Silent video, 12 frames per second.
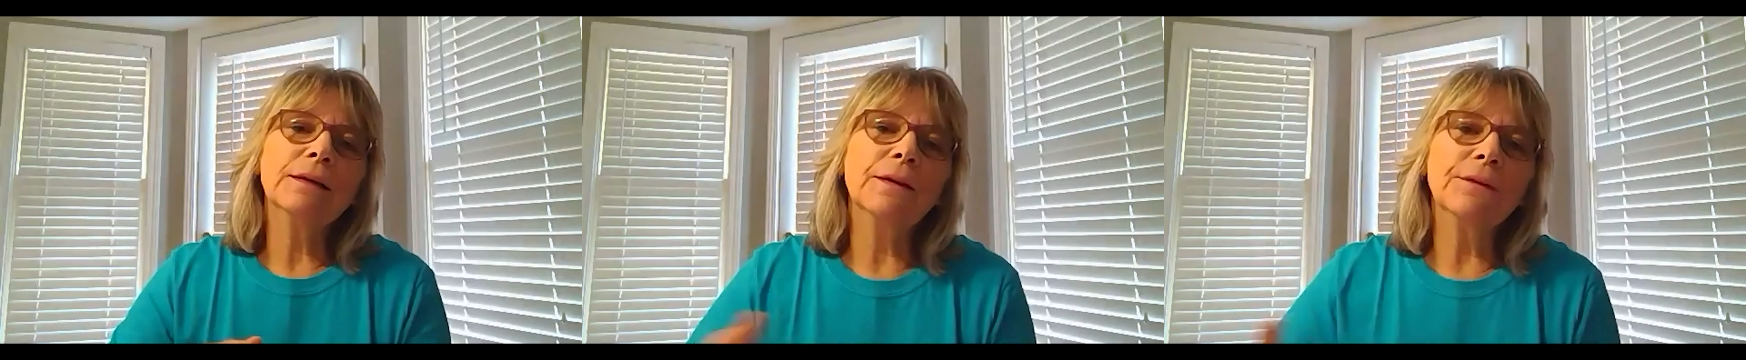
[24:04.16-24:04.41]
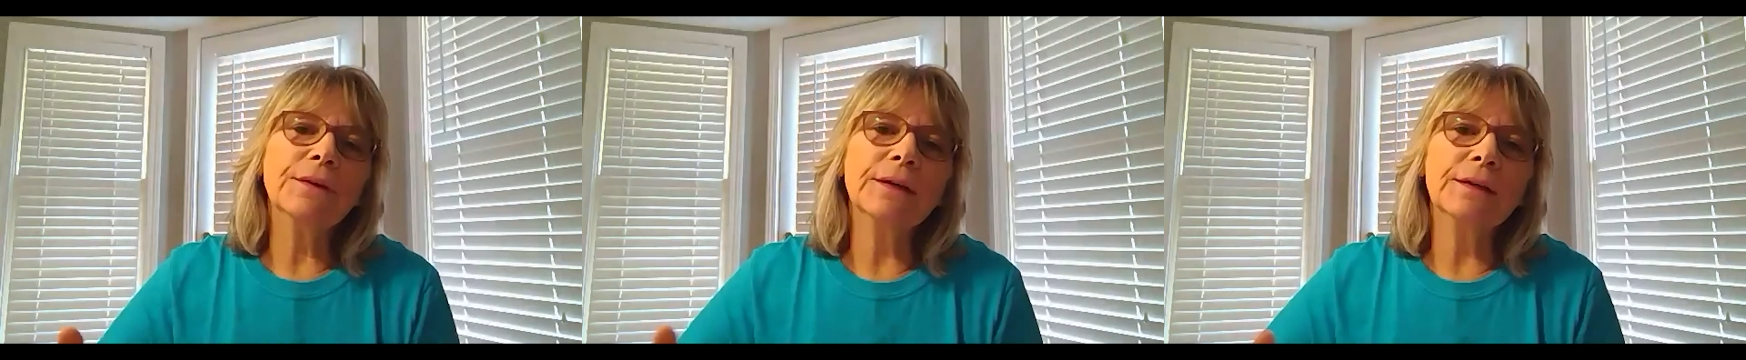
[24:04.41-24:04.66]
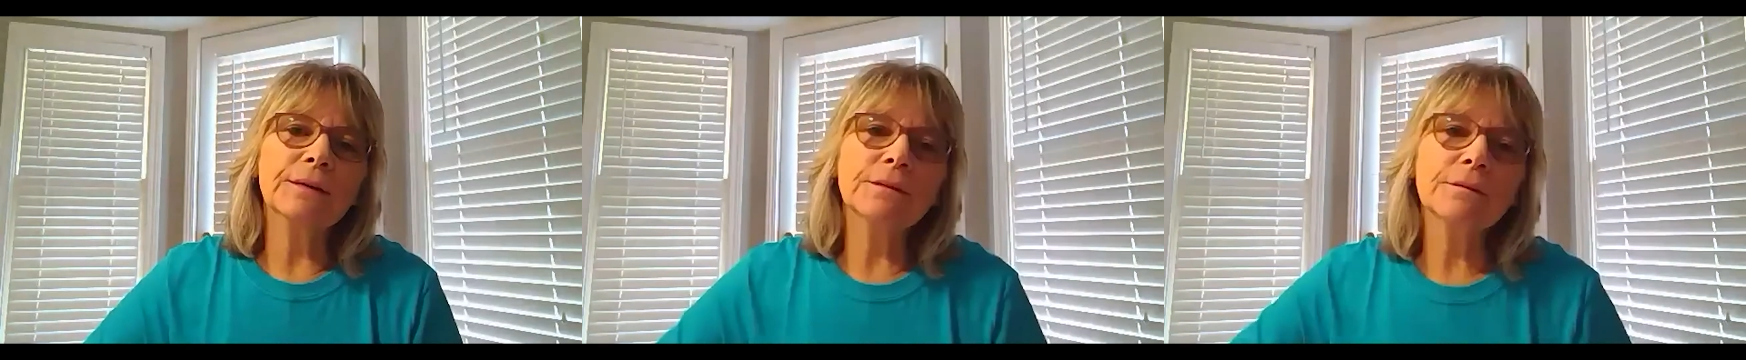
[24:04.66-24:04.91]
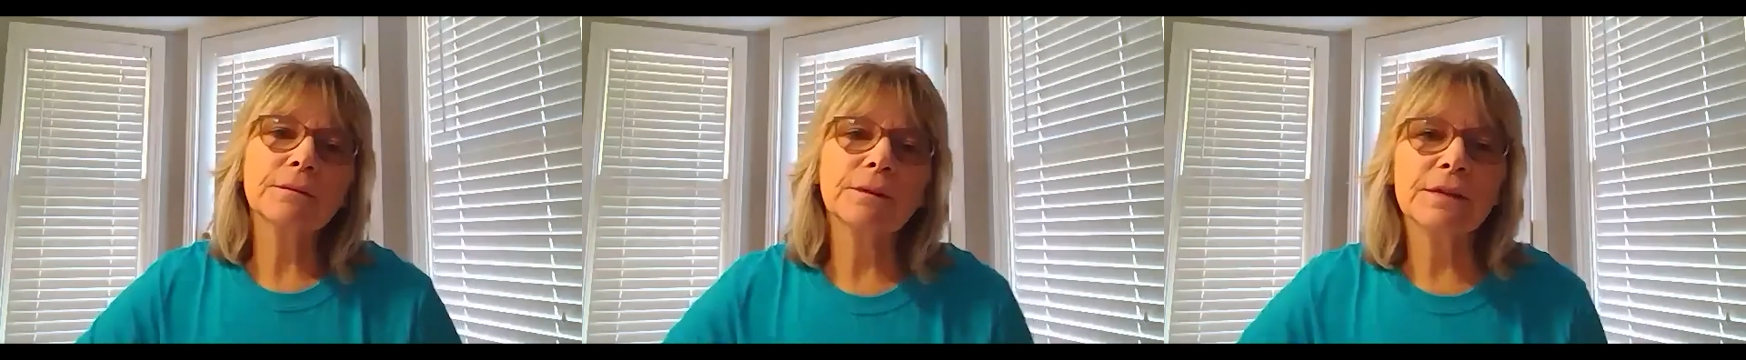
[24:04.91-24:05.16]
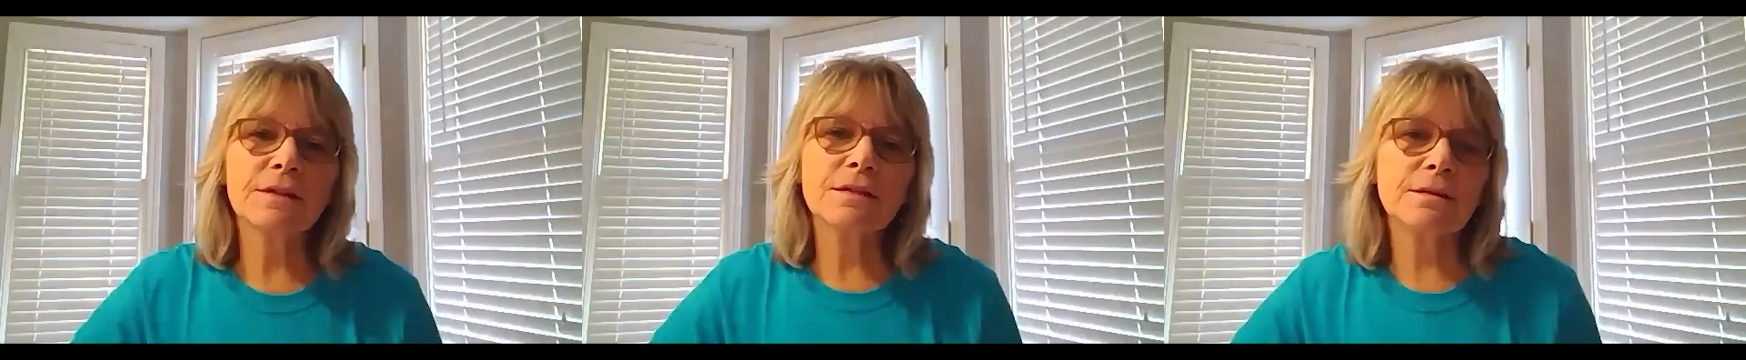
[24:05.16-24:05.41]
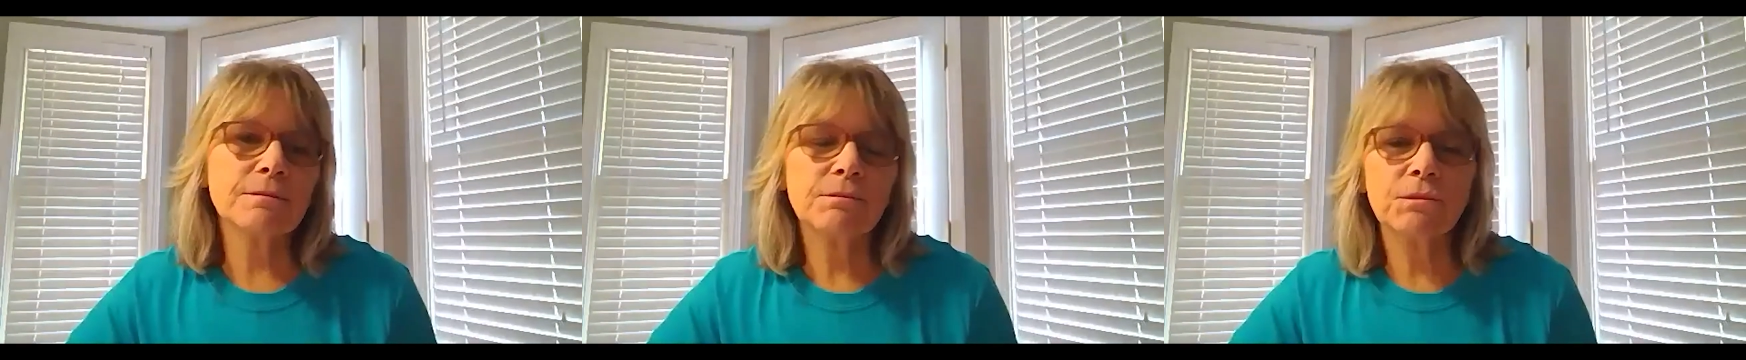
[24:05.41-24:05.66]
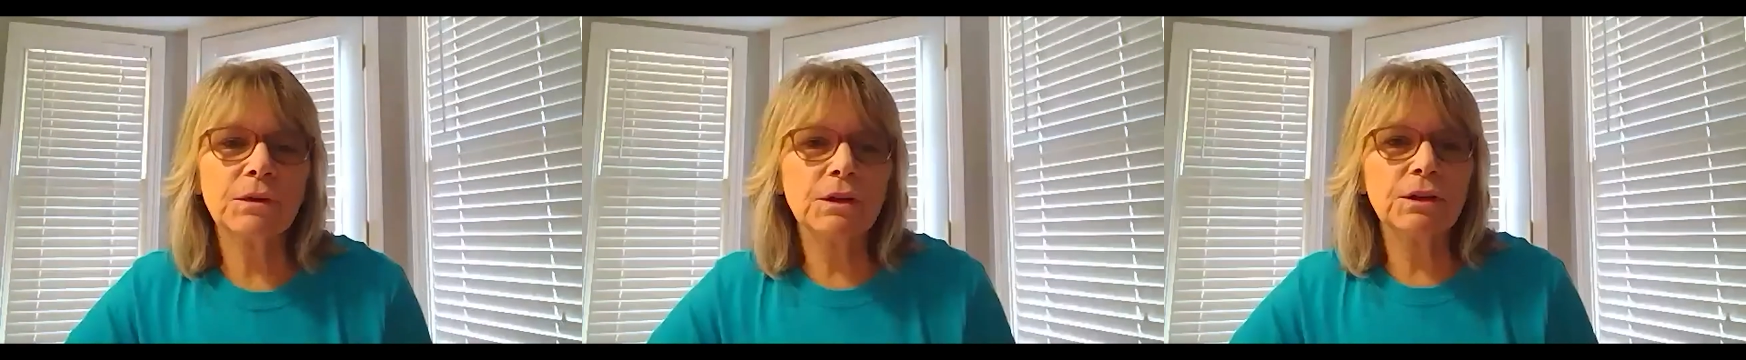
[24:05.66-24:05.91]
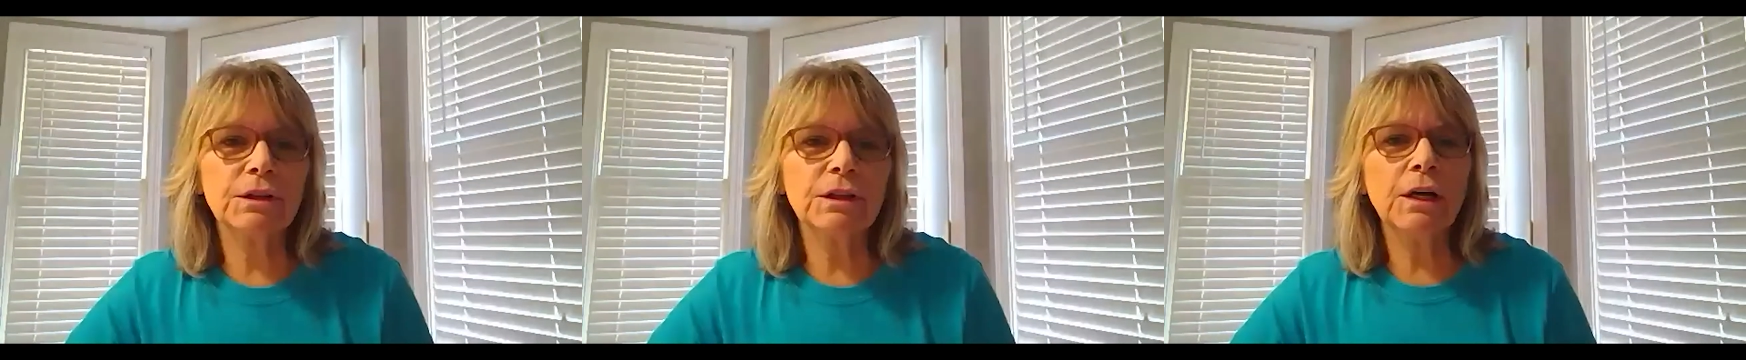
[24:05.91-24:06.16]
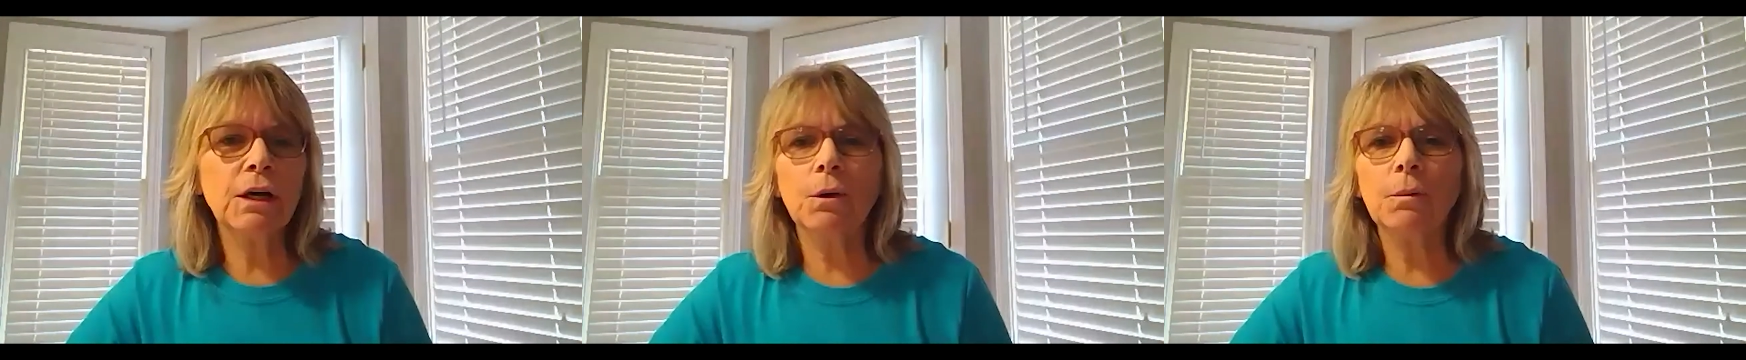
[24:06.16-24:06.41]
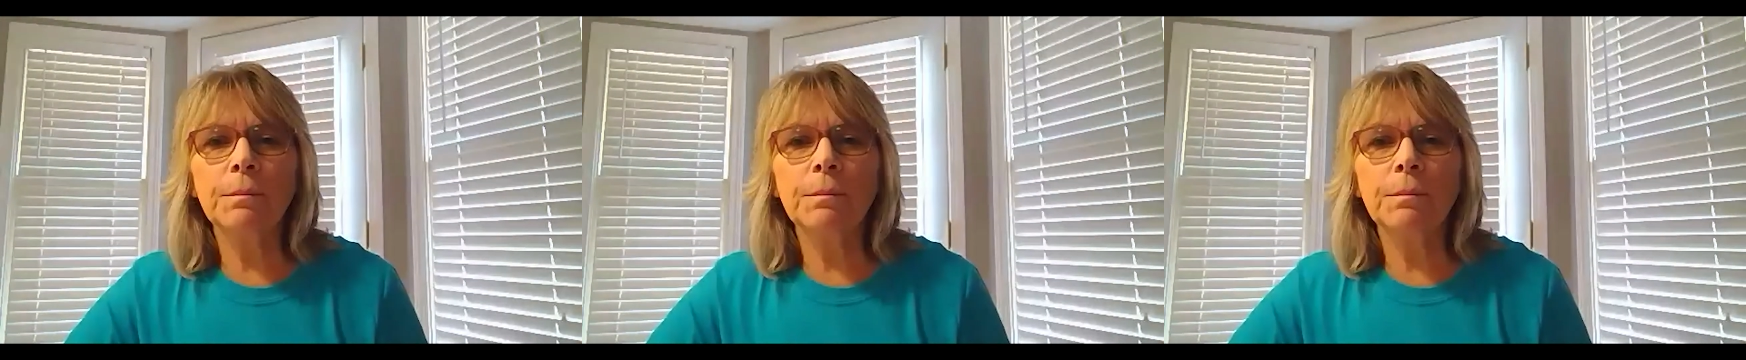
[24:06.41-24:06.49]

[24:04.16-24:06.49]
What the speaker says: And then it's good to go.